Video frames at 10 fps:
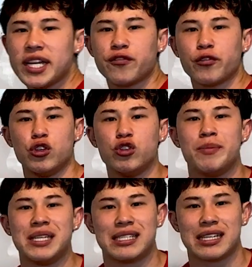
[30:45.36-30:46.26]
for you to
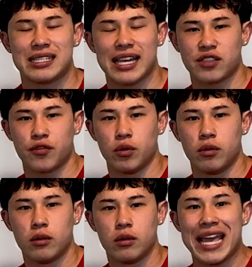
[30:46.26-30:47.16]
be successful.
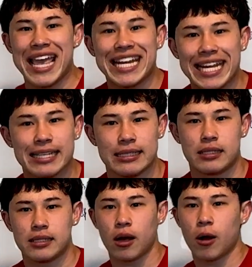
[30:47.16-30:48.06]
It
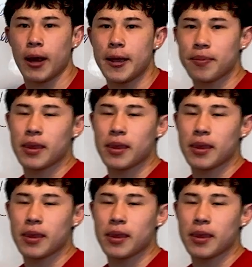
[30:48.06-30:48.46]
is, all right?